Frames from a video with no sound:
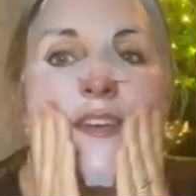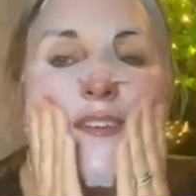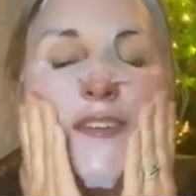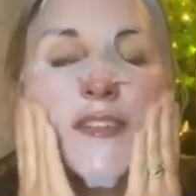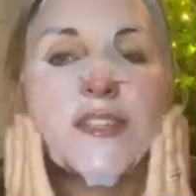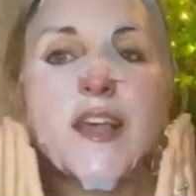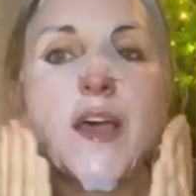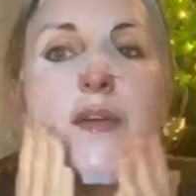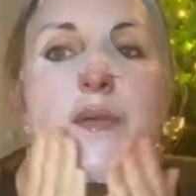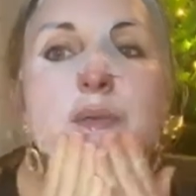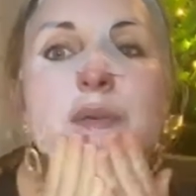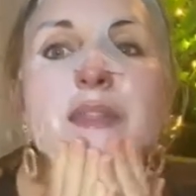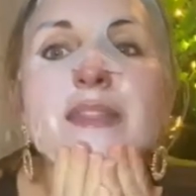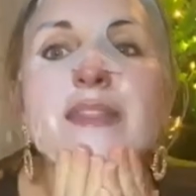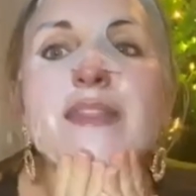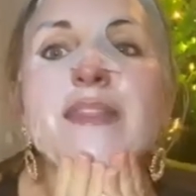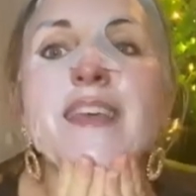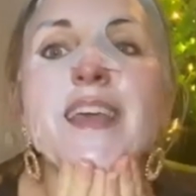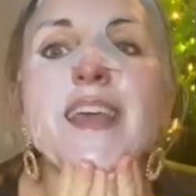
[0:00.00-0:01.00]
So
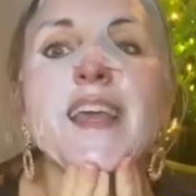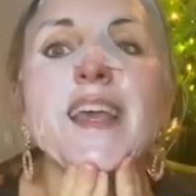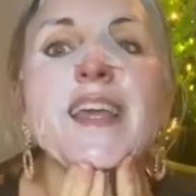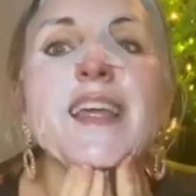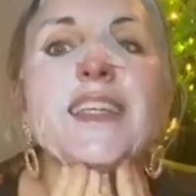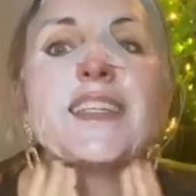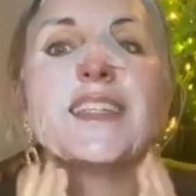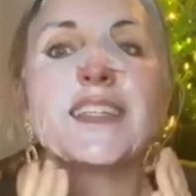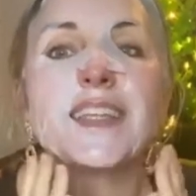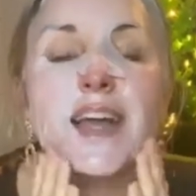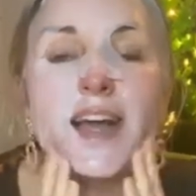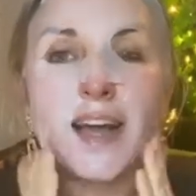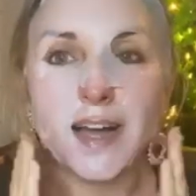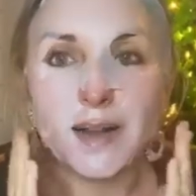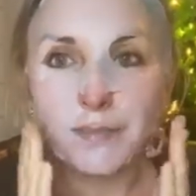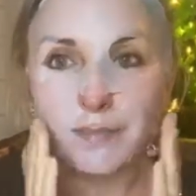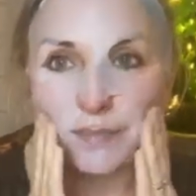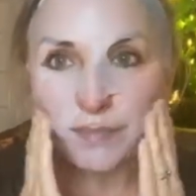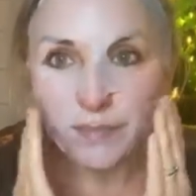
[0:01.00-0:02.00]
this,
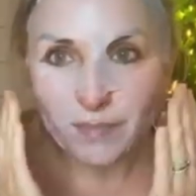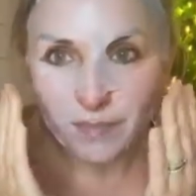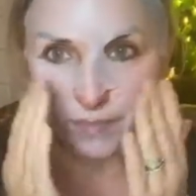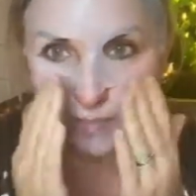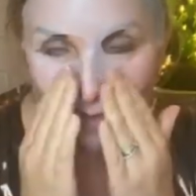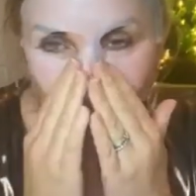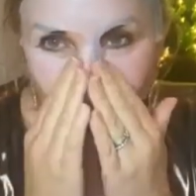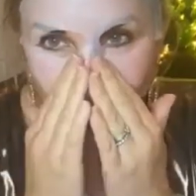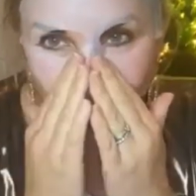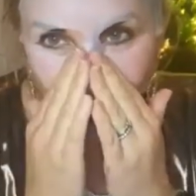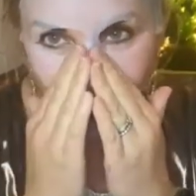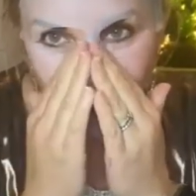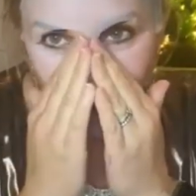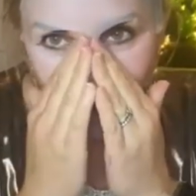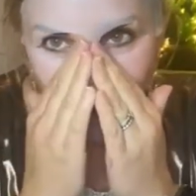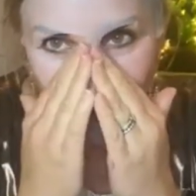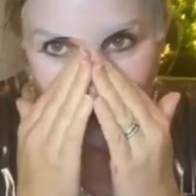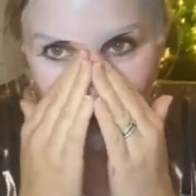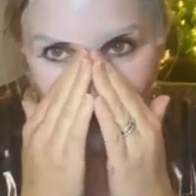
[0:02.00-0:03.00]

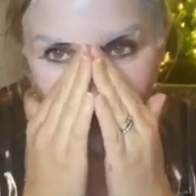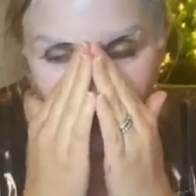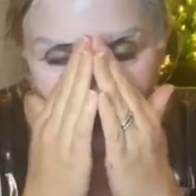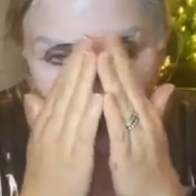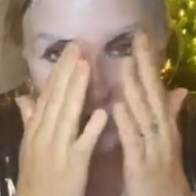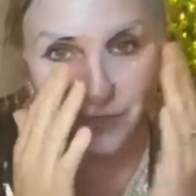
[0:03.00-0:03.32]
actually